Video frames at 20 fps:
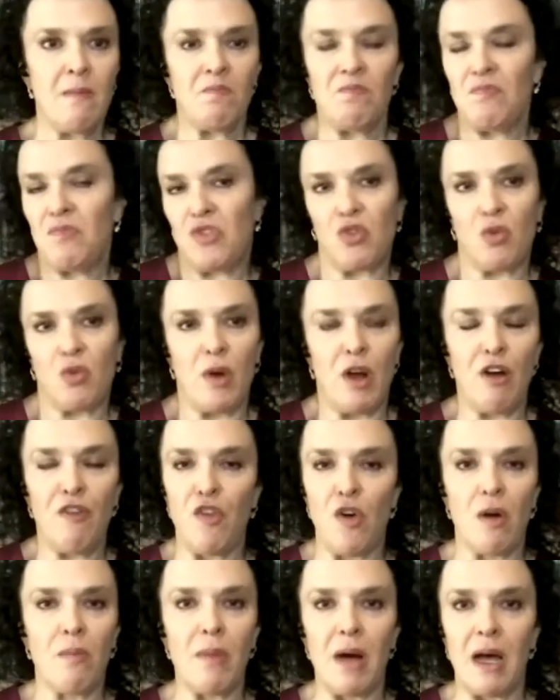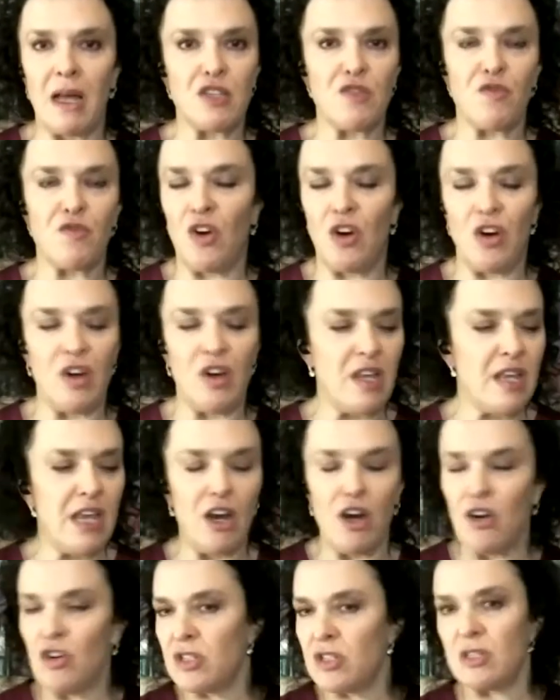3 or 4 months for
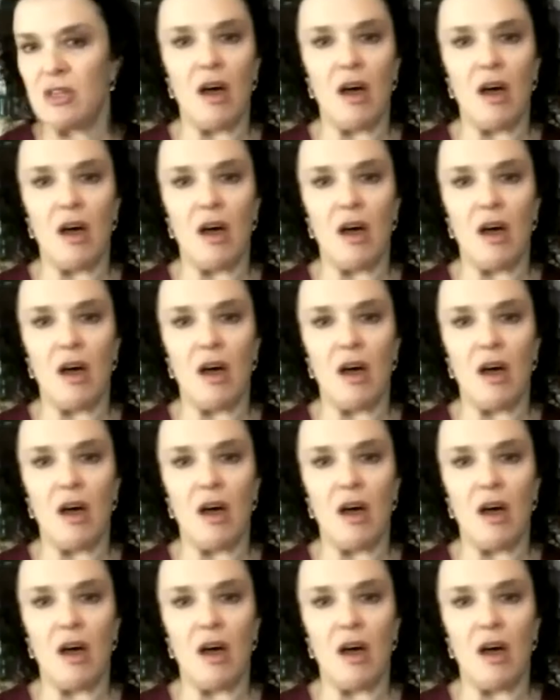years